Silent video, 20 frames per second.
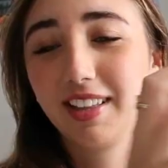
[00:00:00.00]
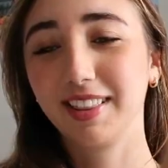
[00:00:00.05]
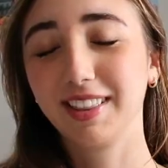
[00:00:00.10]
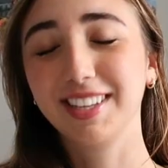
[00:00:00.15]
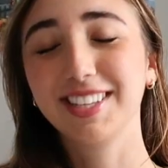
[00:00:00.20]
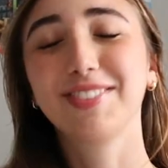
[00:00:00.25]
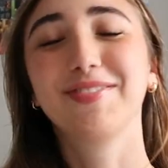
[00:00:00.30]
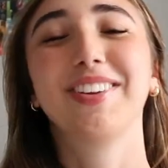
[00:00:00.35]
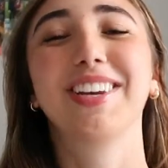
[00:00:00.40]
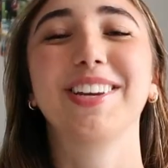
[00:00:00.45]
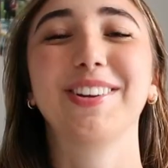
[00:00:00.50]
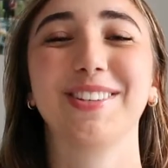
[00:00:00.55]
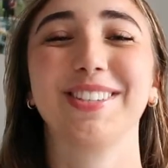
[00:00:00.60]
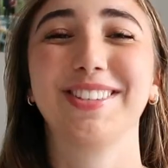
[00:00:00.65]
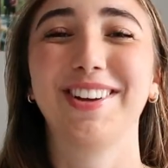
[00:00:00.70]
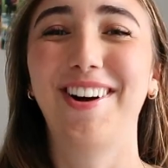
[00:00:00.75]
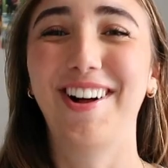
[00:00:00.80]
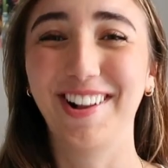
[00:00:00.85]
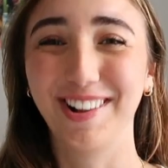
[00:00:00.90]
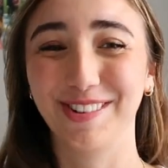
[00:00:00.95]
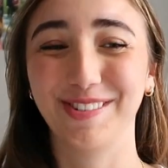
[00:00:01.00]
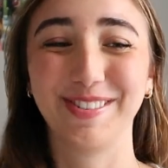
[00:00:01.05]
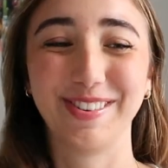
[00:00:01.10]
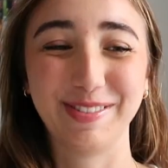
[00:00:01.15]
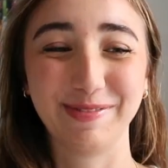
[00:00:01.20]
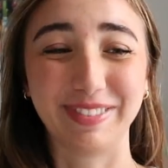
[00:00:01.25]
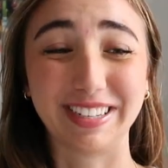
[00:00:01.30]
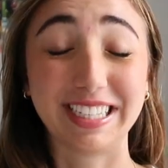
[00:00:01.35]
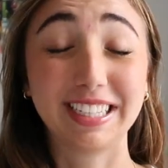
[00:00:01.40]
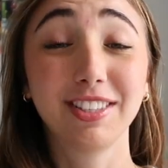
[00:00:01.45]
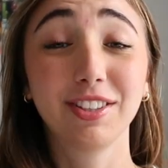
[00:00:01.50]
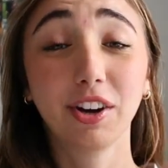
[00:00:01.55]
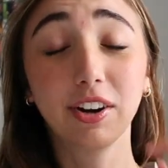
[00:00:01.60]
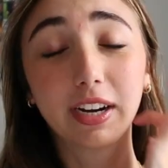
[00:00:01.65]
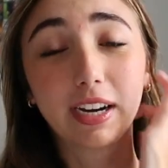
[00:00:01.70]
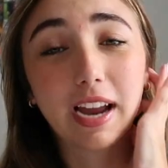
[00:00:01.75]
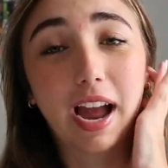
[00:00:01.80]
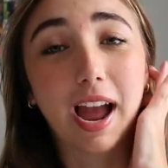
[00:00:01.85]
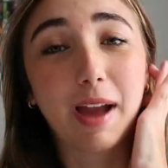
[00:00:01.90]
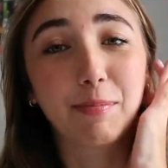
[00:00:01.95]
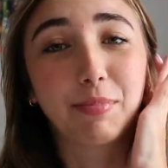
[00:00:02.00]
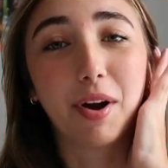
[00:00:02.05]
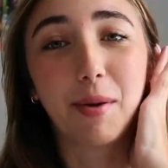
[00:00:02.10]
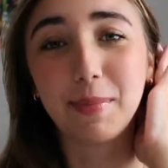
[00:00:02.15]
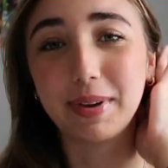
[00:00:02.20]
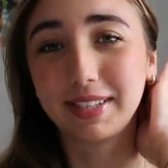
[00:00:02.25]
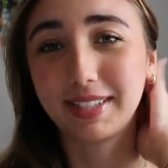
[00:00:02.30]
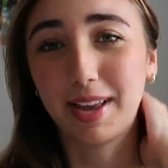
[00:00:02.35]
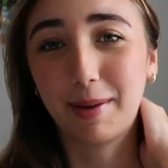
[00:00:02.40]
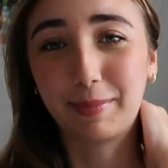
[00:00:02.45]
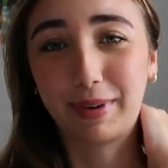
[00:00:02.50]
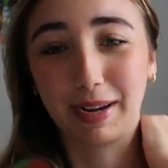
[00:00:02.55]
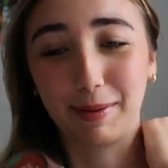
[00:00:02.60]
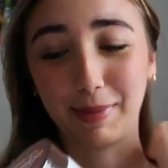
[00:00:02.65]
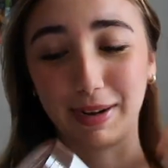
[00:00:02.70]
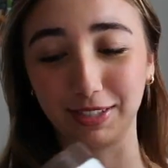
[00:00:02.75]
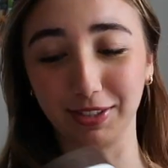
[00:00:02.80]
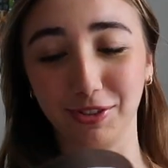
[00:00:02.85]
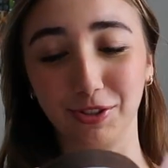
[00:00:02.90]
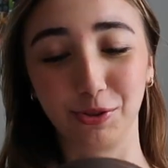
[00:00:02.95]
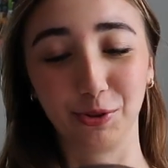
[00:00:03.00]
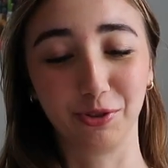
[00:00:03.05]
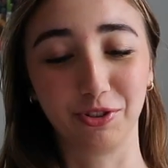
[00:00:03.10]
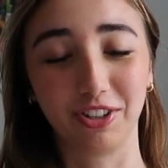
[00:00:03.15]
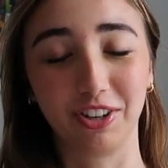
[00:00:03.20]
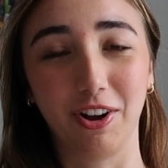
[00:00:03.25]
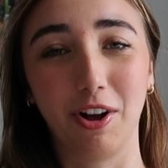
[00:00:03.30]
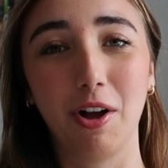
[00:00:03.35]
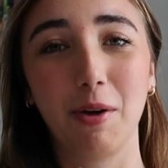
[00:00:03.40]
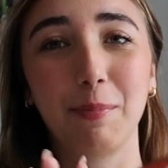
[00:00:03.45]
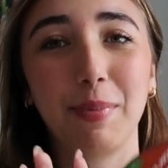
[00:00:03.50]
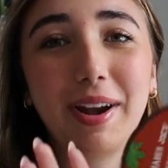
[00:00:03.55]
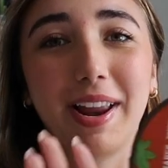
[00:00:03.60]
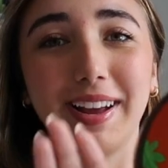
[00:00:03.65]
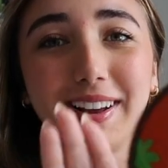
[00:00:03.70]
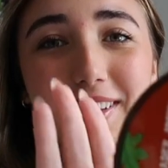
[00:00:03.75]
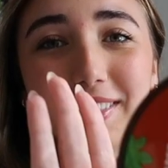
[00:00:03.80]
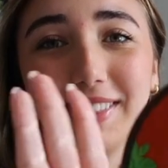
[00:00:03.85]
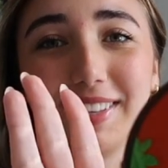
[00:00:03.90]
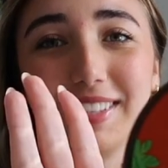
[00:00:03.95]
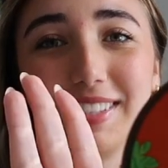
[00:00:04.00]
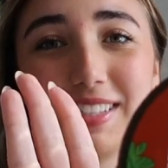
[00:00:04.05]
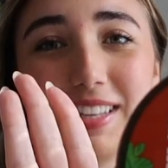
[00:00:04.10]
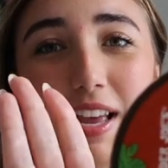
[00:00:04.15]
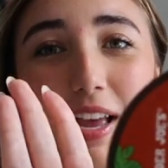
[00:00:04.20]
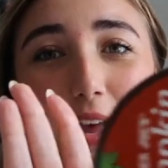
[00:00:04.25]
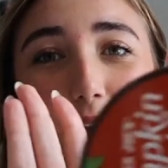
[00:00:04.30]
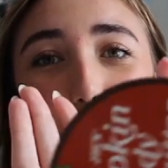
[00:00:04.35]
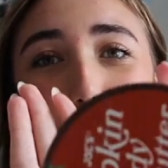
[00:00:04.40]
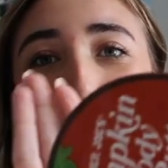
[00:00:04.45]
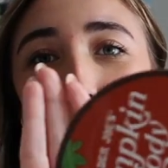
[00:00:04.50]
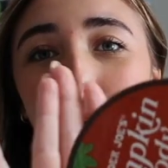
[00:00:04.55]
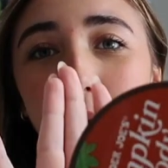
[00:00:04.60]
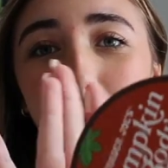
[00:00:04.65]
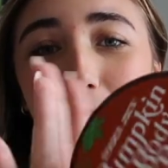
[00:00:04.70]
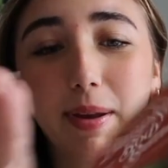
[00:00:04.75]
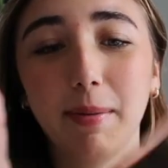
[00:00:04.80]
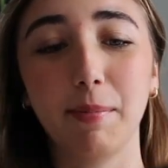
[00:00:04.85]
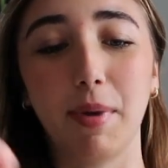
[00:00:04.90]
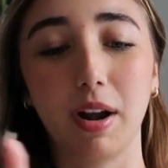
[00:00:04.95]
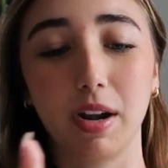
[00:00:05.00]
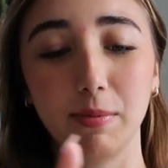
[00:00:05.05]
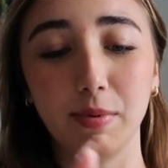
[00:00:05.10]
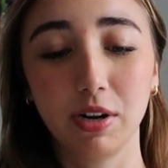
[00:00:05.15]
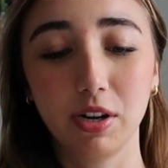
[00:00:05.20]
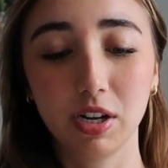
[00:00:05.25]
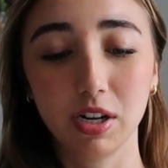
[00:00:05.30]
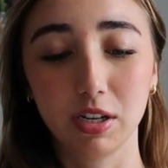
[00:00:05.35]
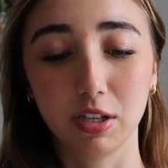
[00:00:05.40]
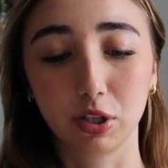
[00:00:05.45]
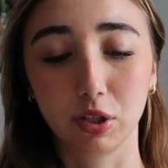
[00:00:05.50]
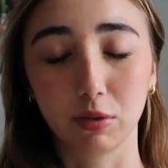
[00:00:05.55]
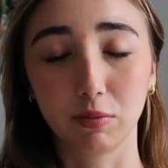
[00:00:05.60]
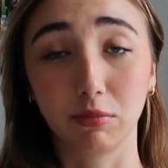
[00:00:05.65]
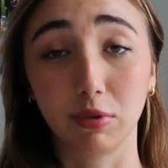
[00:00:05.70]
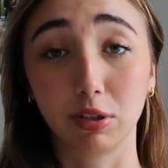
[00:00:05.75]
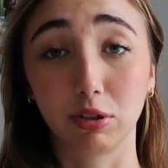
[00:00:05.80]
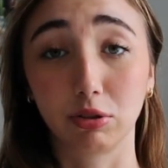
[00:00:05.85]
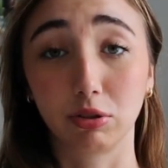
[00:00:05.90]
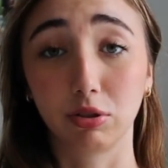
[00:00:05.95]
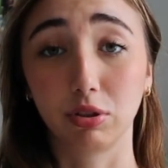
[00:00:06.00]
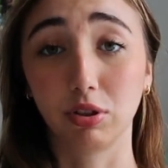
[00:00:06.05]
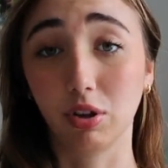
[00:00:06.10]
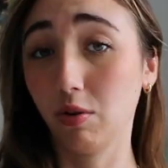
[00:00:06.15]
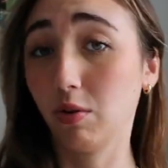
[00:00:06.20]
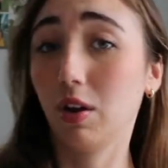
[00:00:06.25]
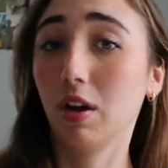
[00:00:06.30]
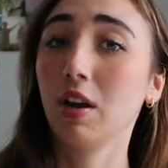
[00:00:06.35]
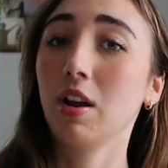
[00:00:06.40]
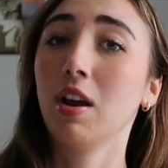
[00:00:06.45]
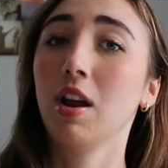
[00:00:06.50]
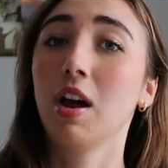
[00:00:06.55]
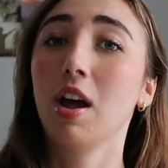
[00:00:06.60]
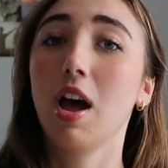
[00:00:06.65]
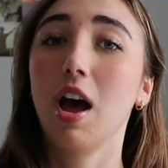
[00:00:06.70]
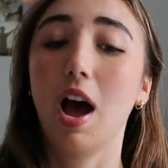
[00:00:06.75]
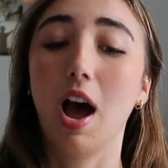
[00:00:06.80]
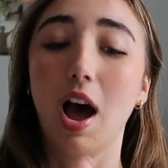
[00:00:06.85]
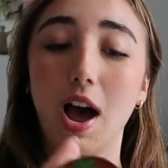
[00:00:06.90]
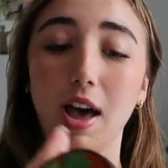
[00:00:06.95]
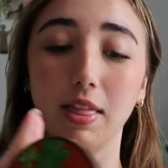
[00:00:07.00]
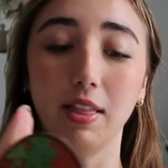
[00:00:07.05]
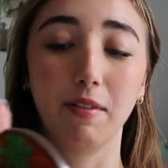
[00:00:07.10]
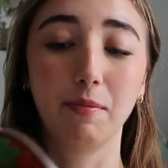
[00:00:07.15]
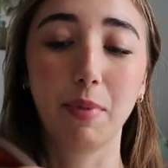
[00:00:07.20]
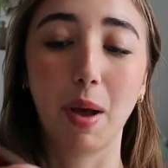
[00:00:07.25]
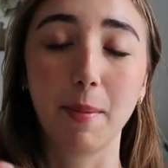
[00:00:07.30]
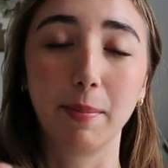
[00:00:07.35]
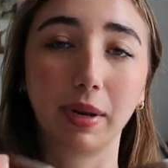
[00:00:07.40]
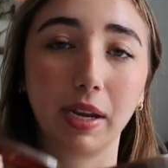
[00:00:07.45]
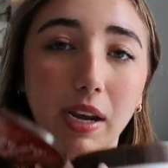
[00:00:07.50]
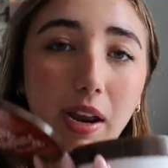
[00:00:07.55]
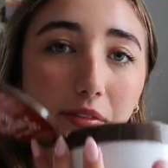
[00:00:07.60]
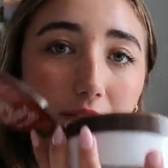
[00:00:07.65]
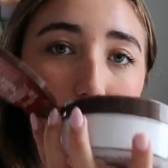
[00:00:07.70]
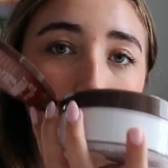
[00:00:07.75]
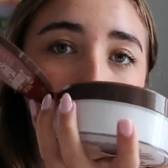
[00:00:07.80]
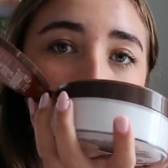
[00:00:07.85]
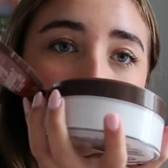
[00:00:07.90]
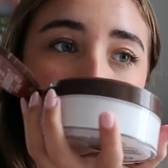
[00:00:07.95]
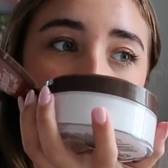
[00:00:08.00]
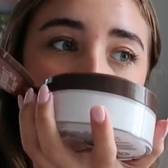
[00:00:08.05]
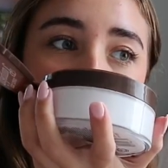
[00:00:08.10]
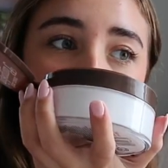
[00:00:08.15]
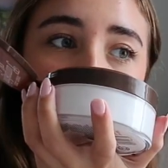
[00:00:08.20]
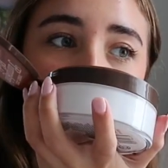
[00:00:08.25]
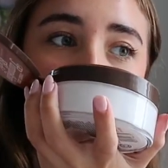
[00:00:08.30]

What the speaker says: This video is all over the place. Sorry, I promise I'm getting back to the jewelry haul. But I got this pumpkin body butter and it smells so good. I love pumpkin everything.